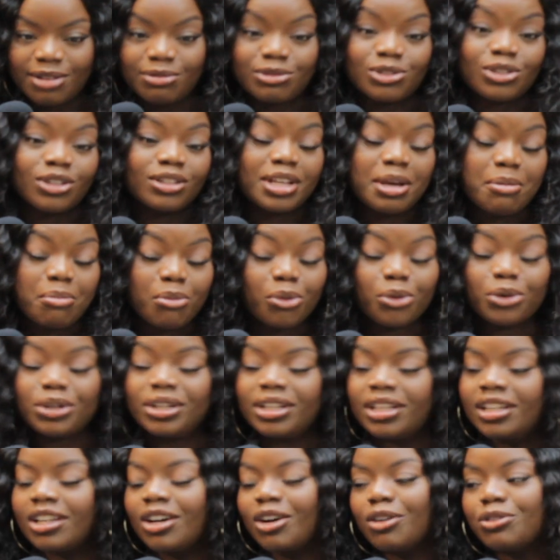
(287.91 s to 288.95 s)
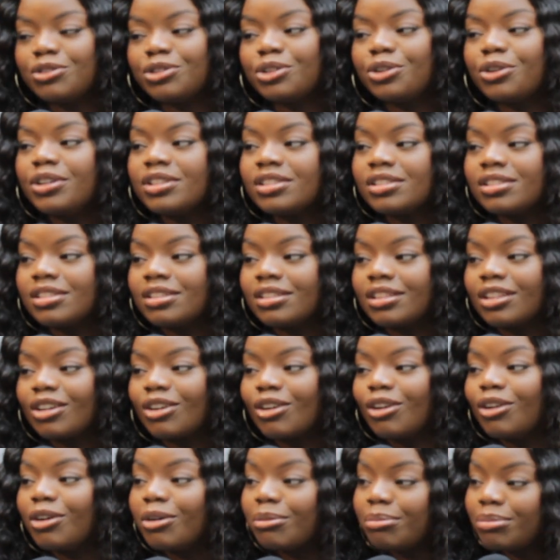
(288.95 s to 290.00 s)
on Sunday morning after going to the
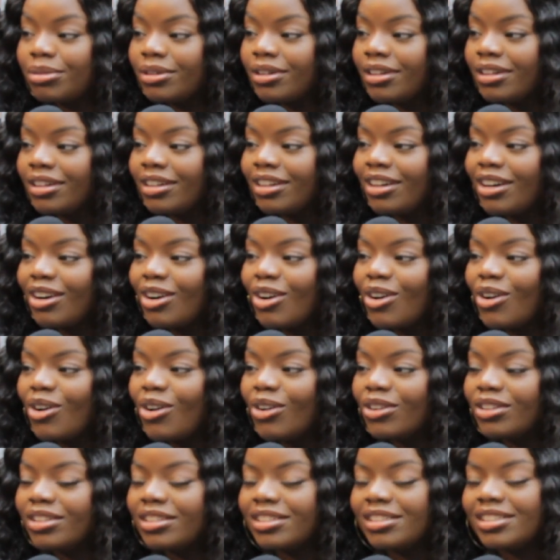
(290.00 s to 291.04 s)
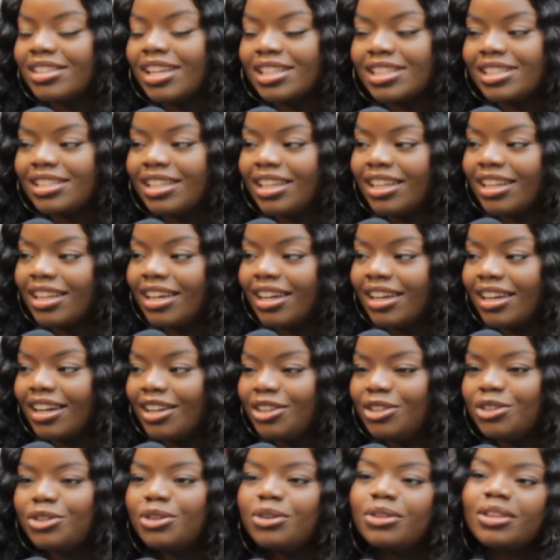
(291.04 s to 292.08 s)
club Ooh. on Saturday night. And
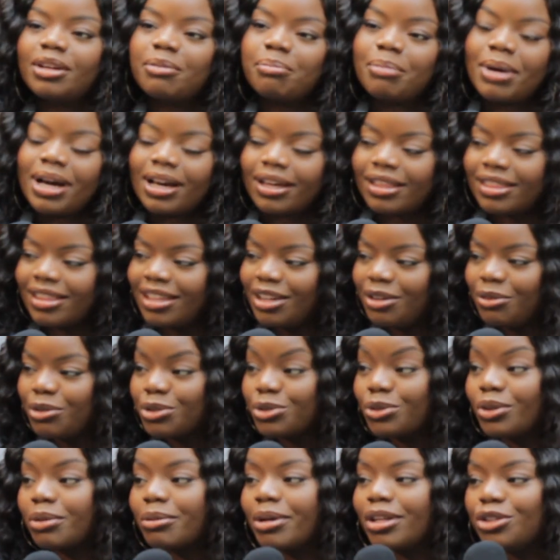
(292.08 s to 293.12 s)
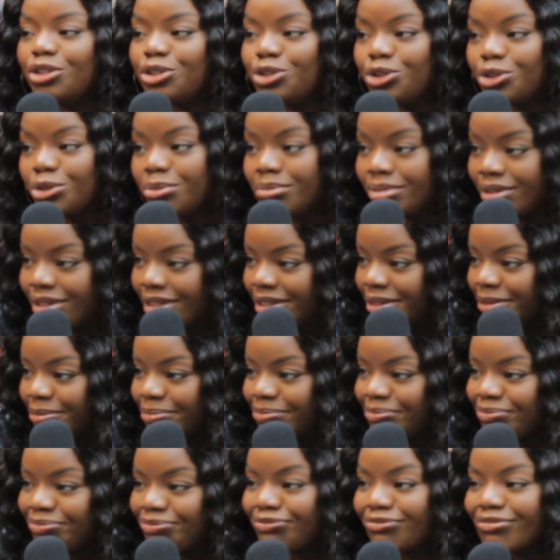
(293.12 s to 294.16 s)
you know that back then it was all about the shubs.
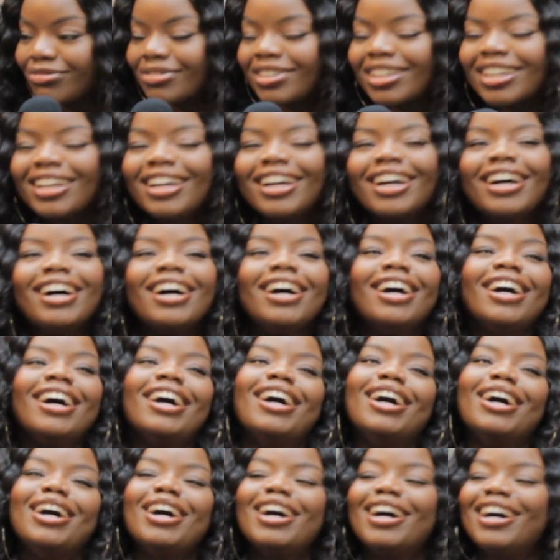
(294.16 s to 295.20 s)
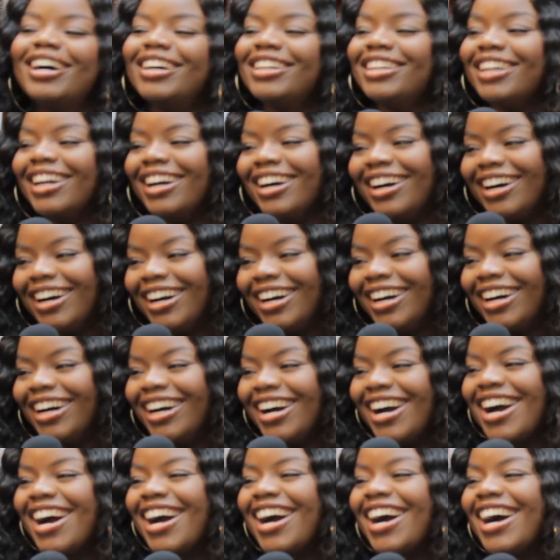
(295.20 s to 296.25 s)
Mm, throwback. A yeah. lot of young
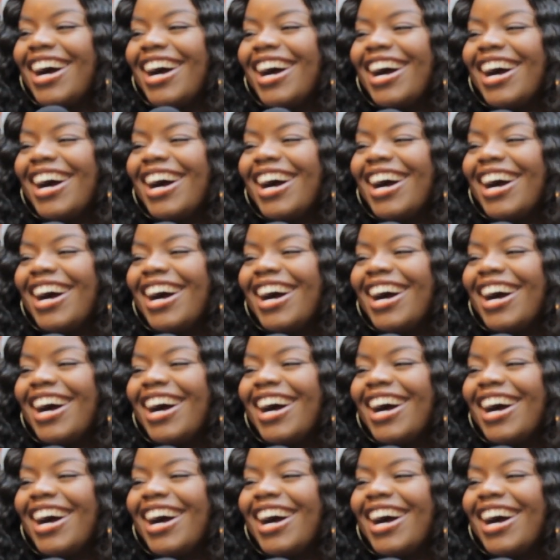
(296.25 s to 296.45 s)
people watching this